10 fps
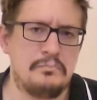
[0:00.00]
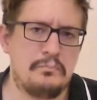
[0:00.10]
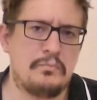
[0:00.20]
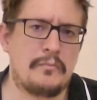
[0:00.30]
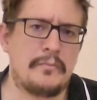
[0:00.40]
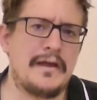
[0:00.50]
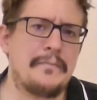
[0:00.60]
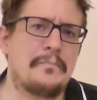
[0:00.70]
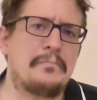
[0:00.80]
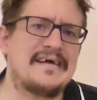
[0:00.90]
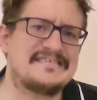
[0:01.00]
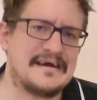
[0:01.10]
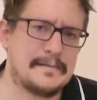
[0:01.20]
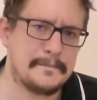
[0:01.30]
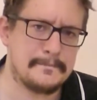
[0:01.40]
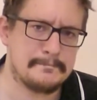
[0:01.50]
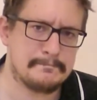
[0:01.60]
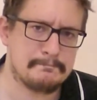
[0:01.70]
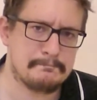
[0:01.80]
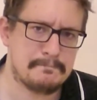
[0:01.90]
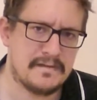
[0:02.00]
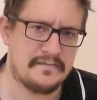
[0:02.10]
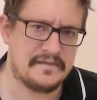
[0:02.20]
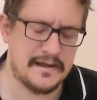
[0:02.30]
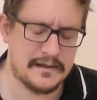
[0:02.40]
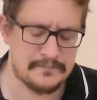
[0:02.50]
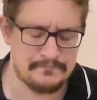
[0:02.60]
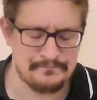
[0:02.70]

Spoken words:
Probably a bit better, I think.